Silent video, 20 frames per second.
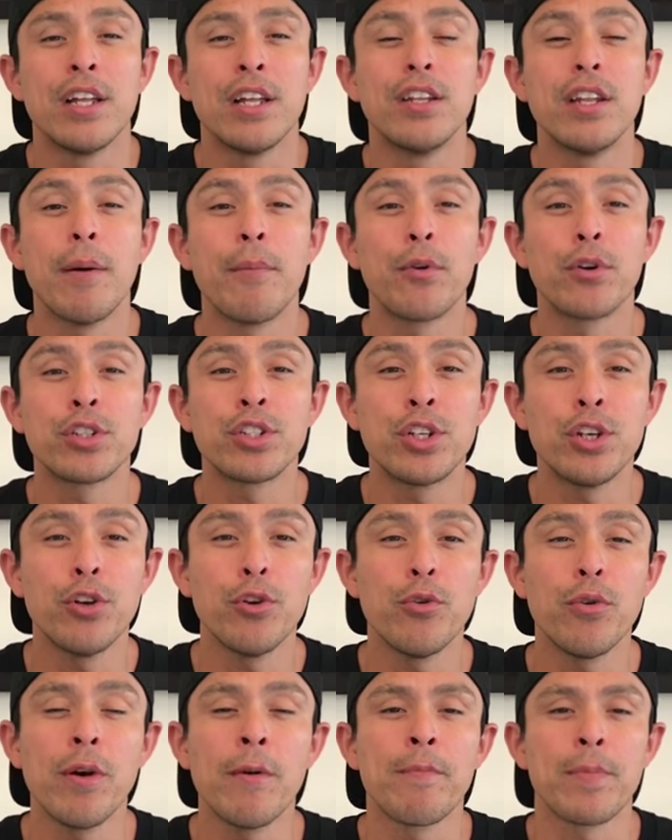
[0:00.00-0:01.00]
Number
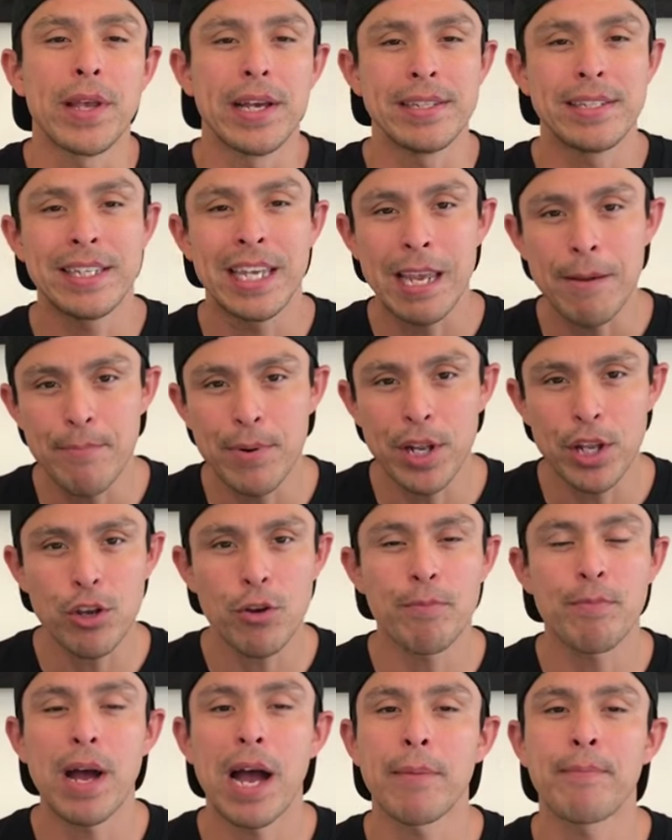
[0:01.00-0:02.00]
two is keep it in
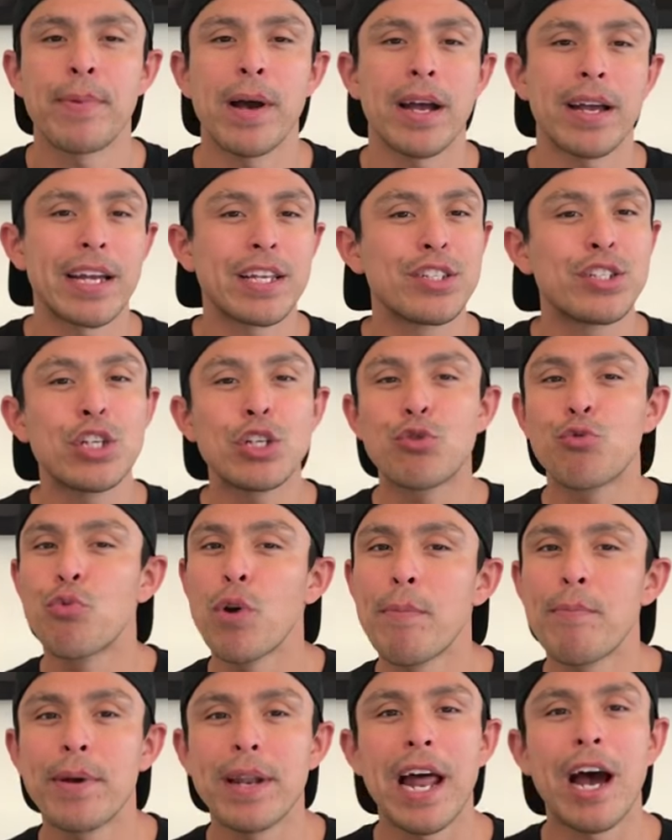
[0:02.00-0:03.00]
your backpack and just
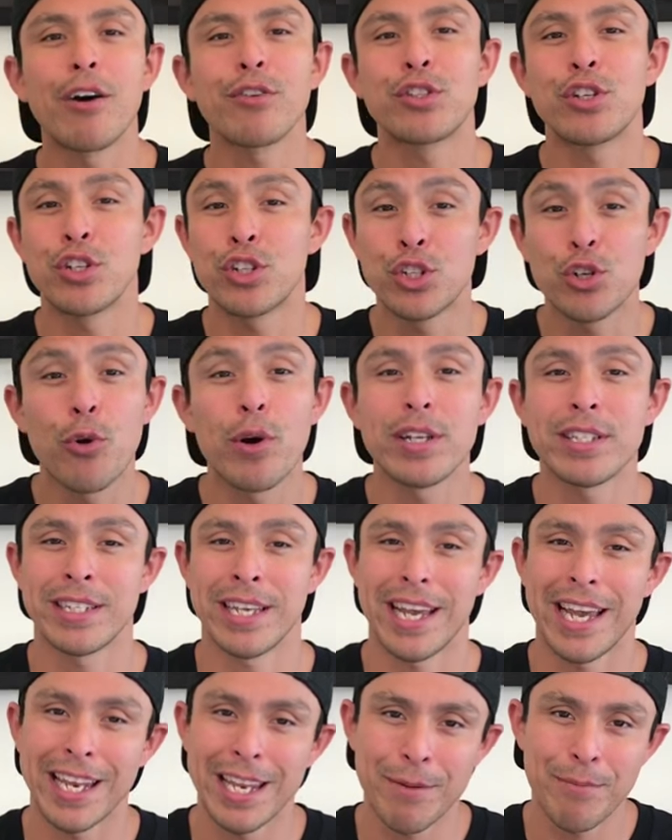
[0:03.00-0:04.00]
whip it out to show it
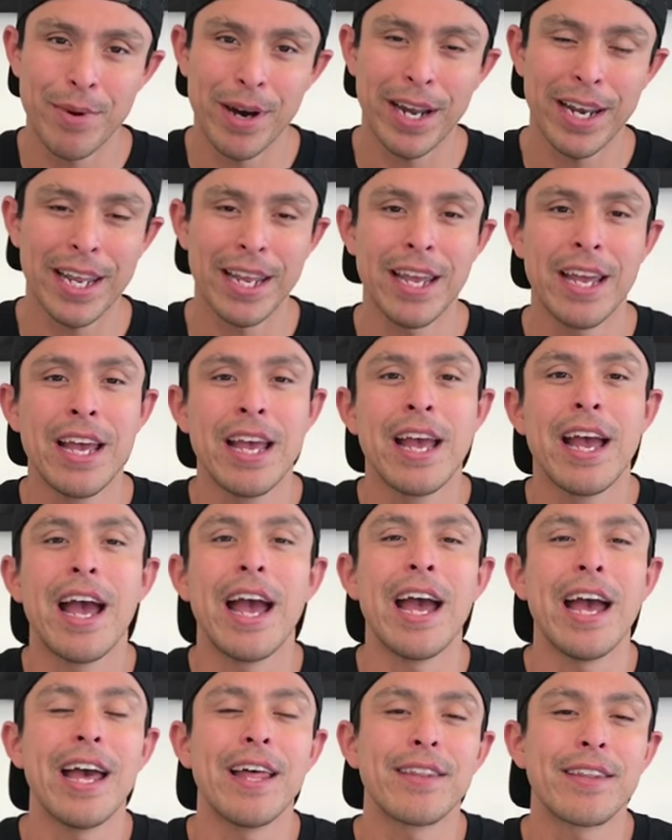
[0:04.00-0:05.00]
to anybody.
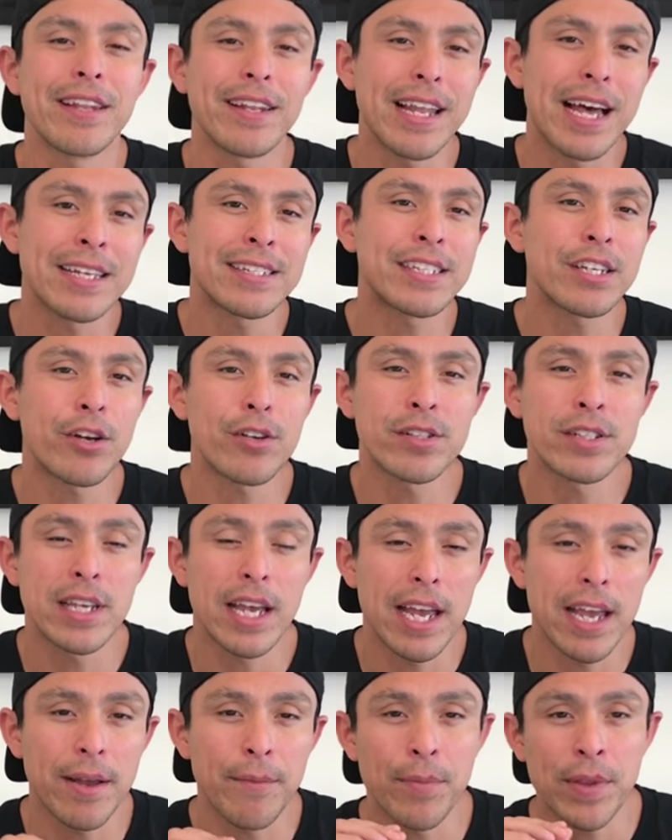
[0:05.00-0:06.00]
And the last thing I'll
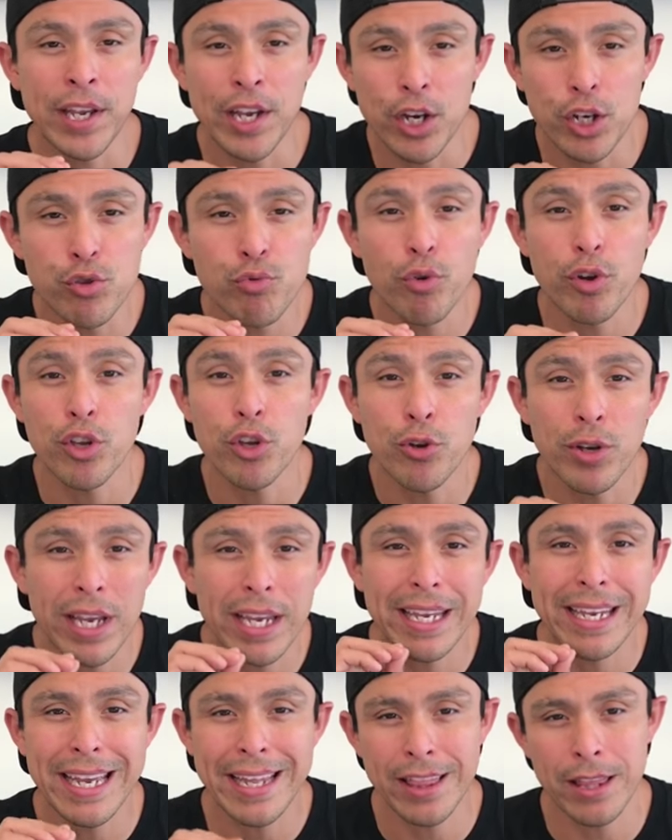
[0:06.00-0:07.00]
say, here's where you
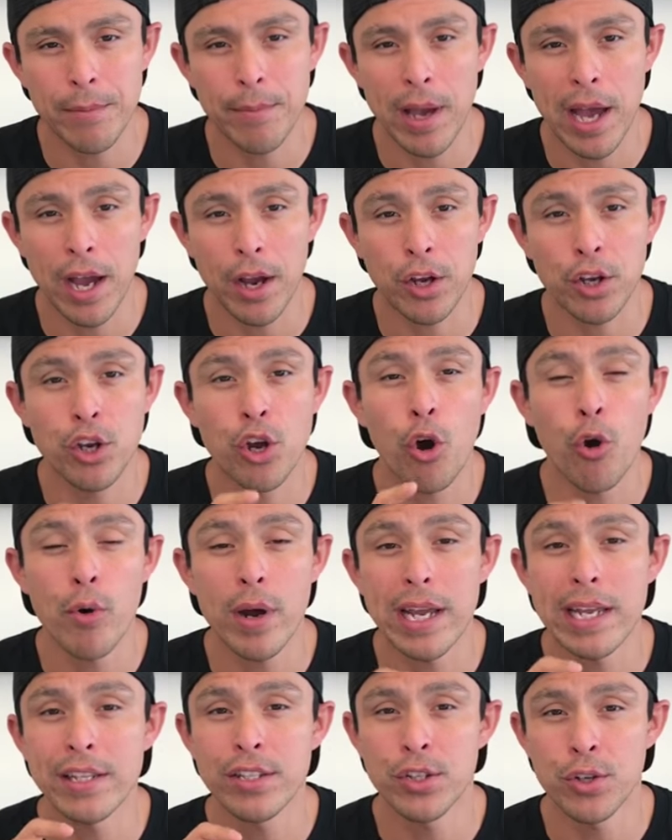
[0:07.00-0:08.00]
can get them at. Go
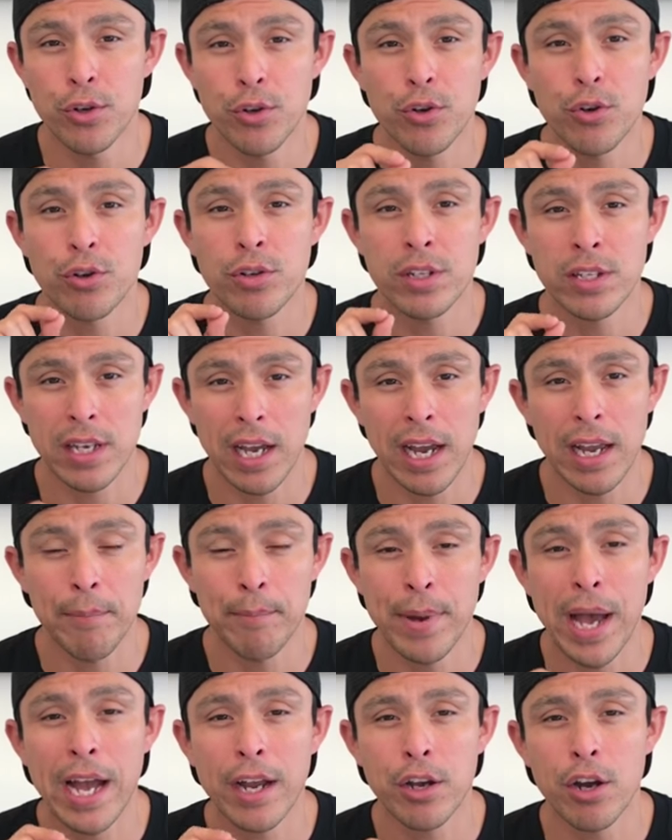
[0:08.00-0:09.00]
into your
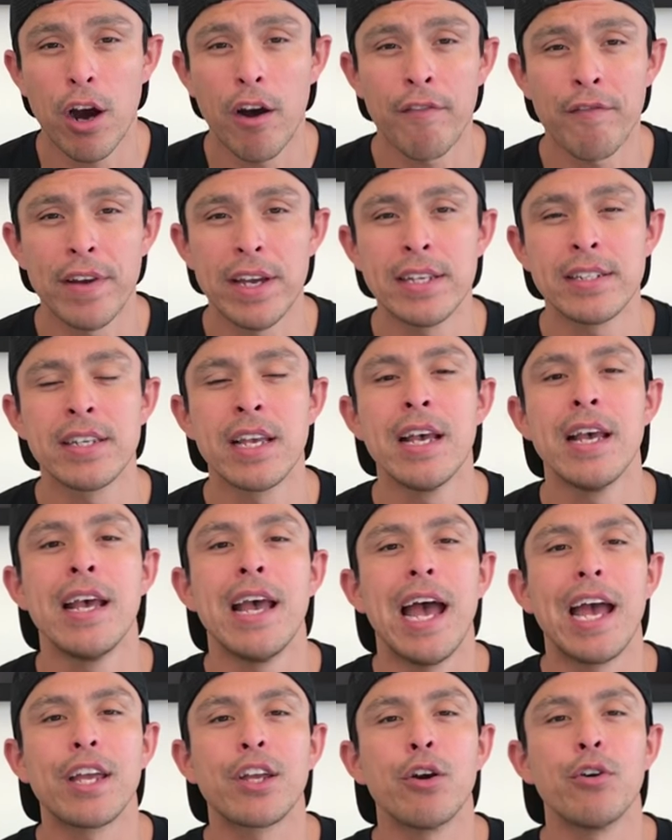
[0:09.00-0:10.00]
site, back office,
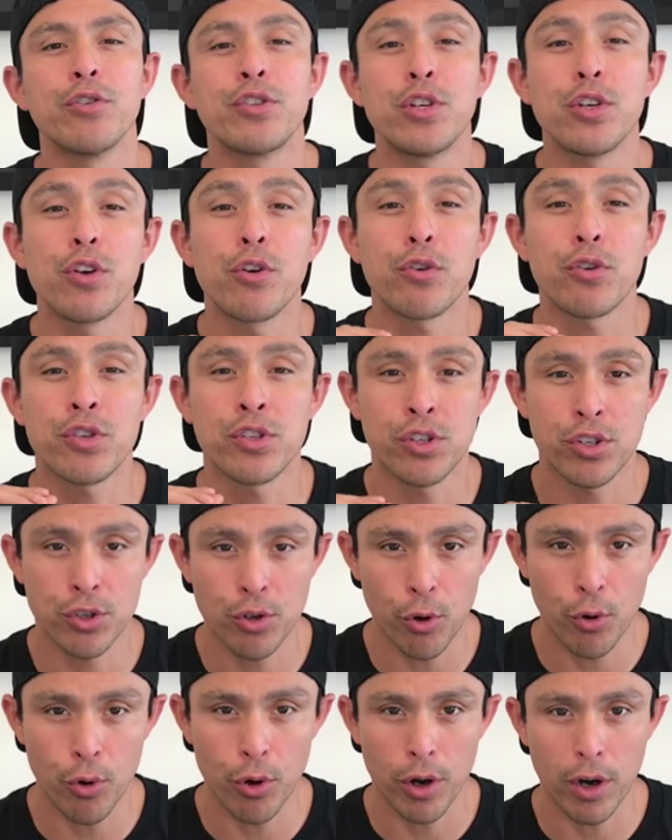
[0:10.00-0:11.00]
and go to your
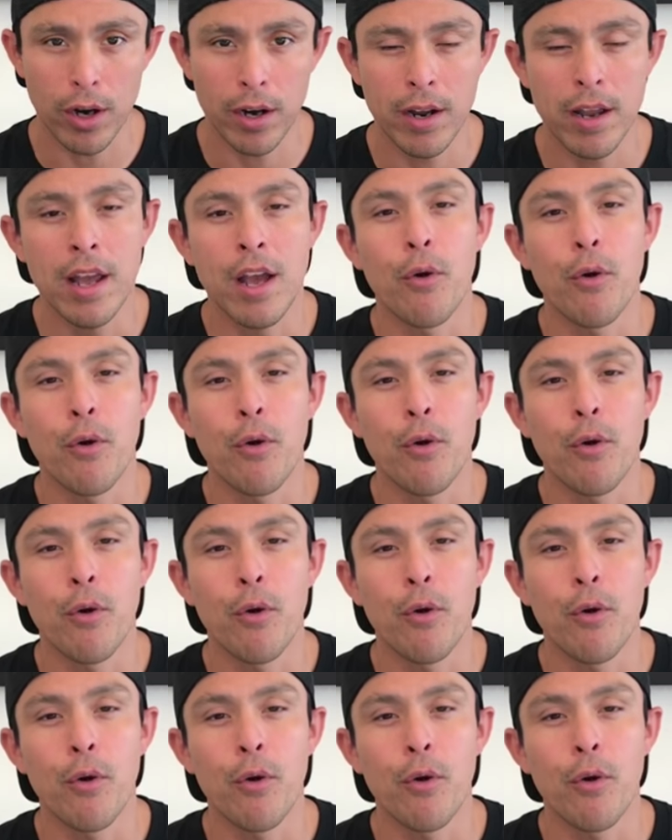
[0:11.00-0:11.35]
store.